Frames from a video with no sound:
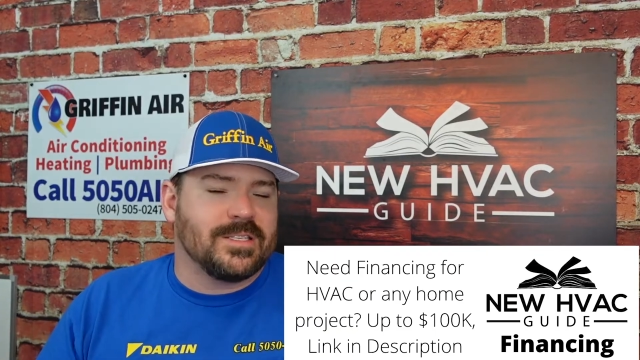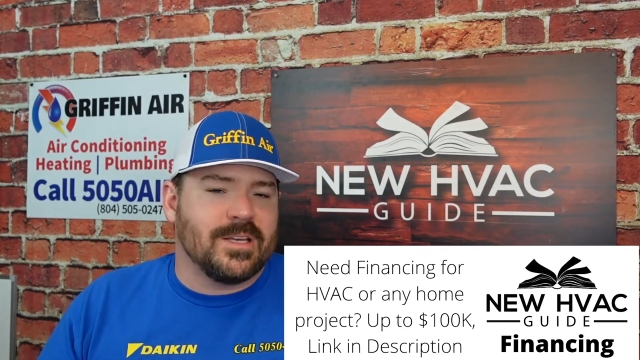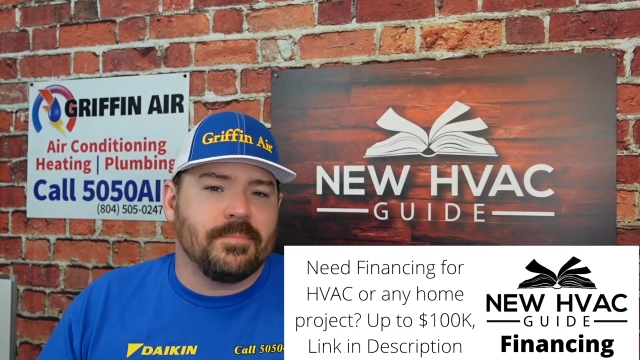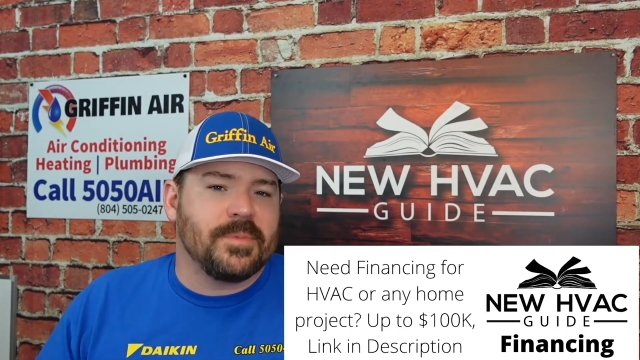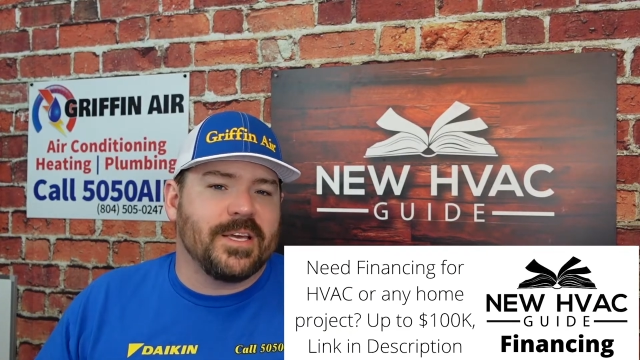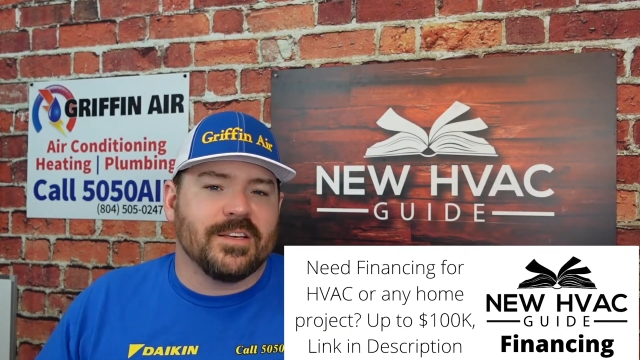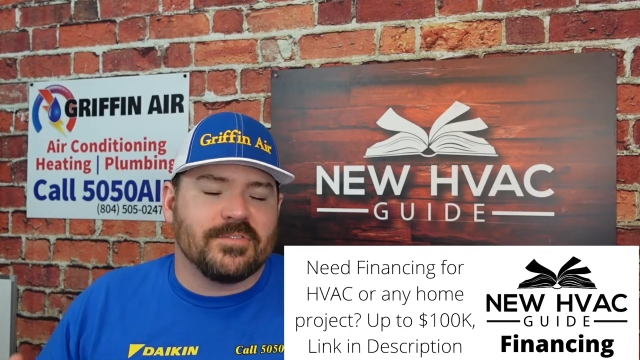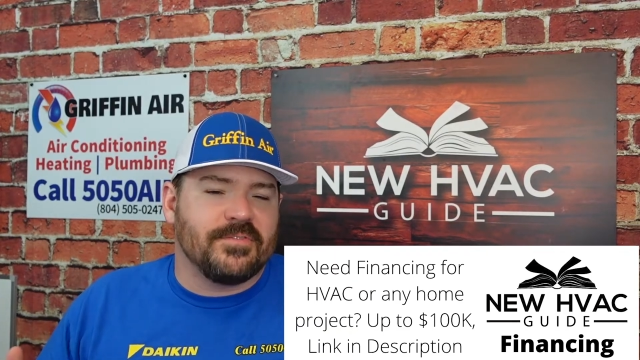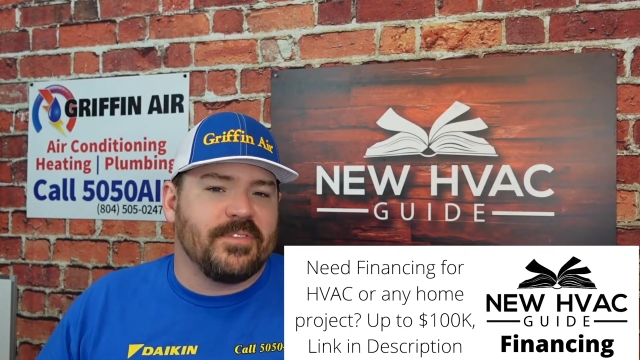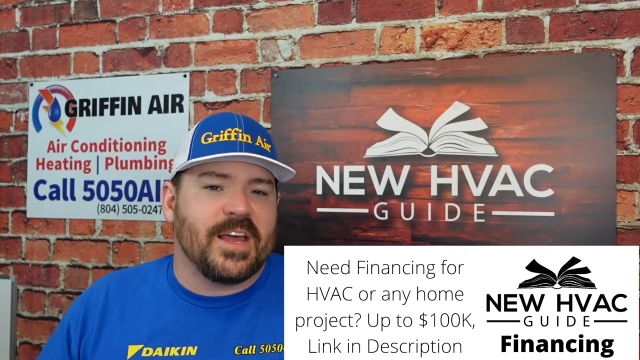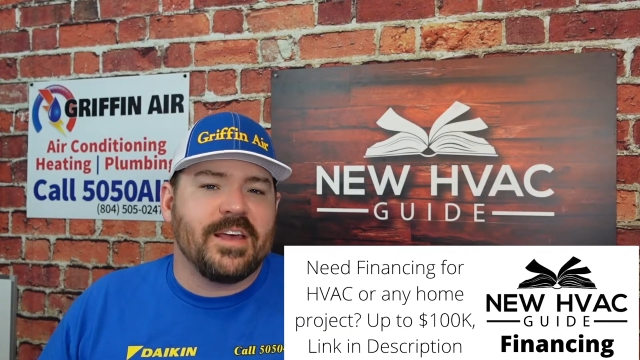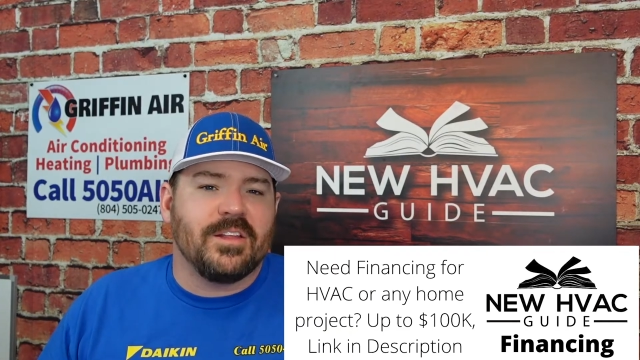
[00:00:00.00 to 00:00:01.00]
something is
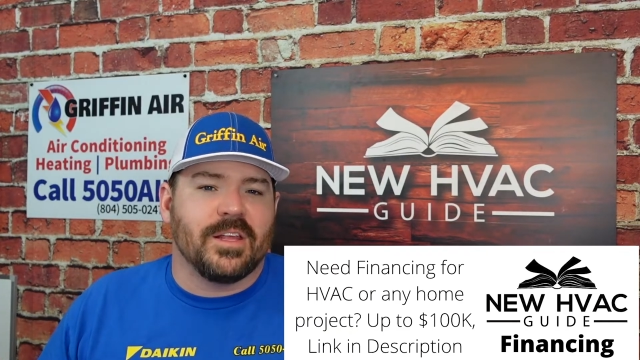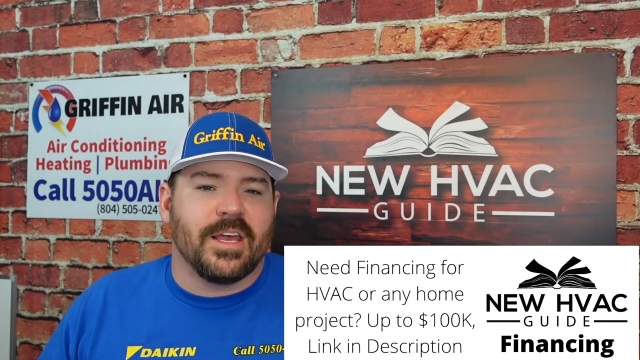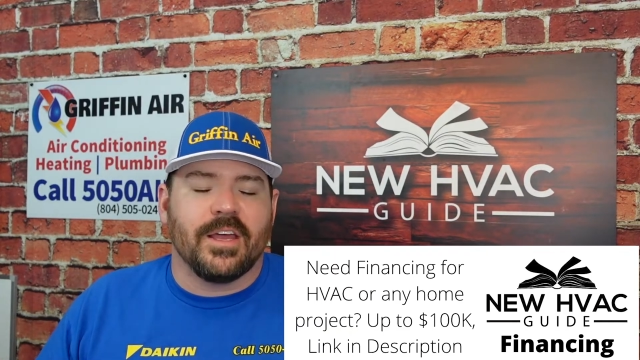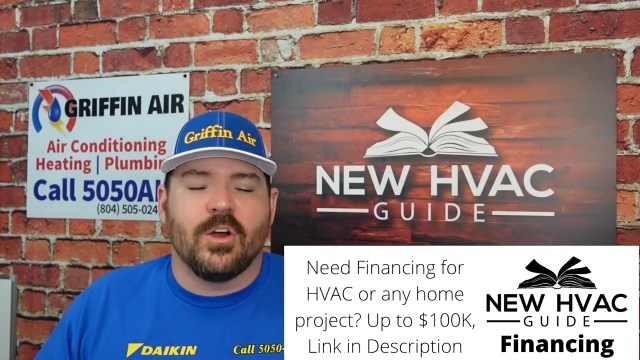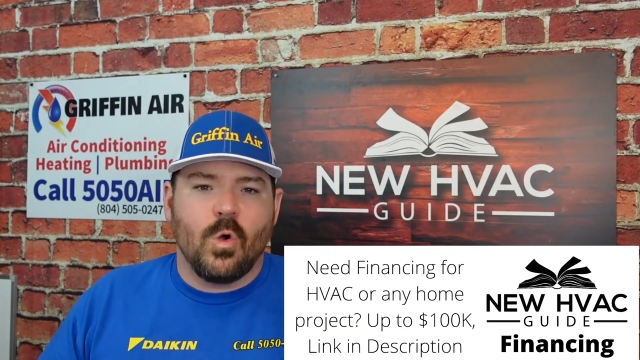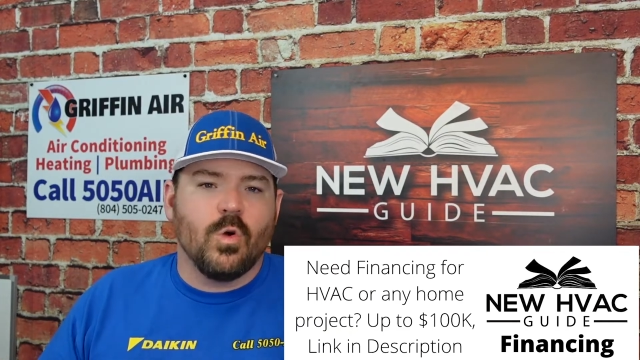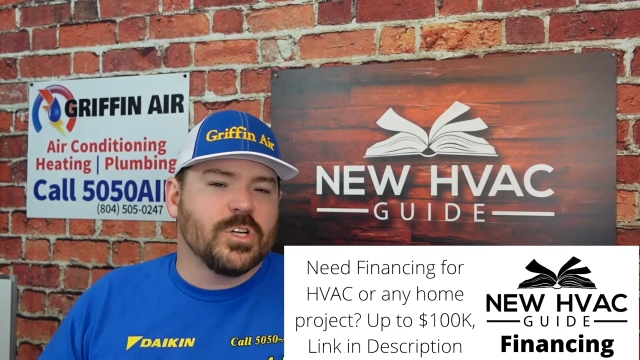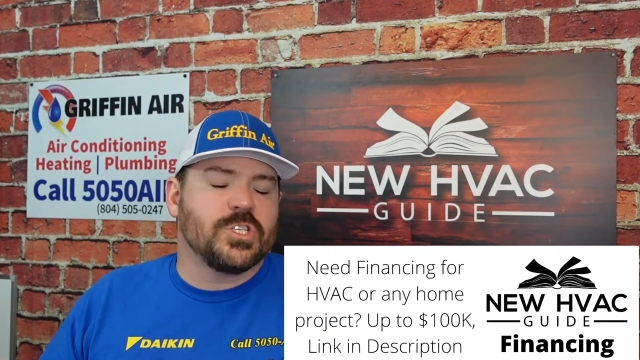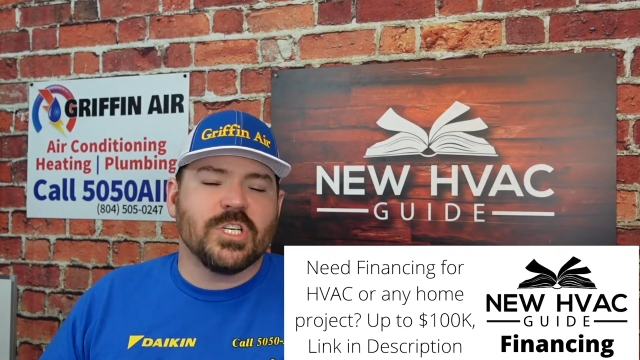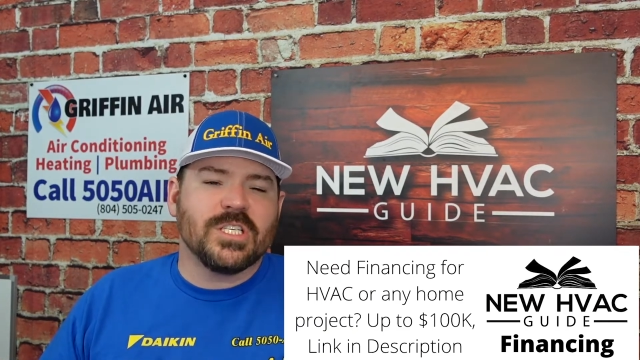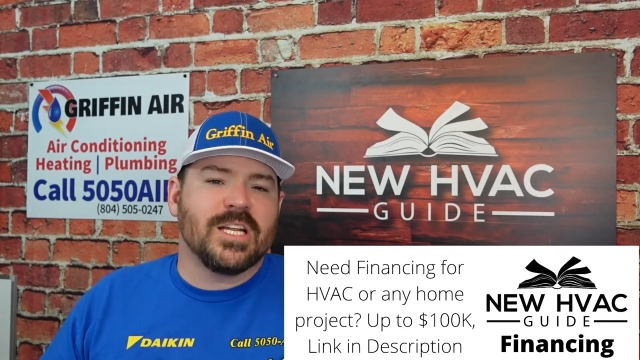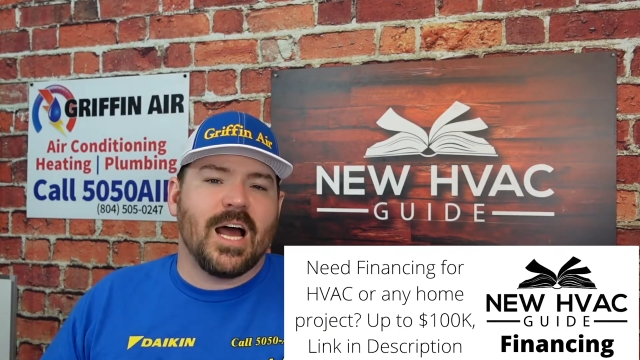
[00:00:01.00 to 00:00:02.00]
failing or is
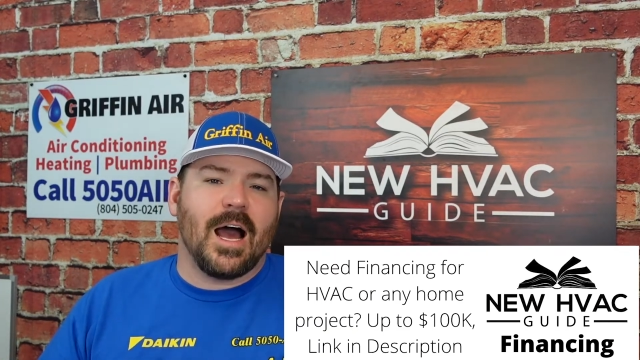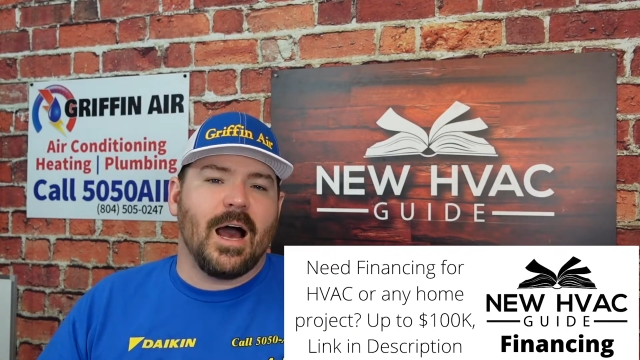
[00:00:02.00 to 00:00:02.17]
just not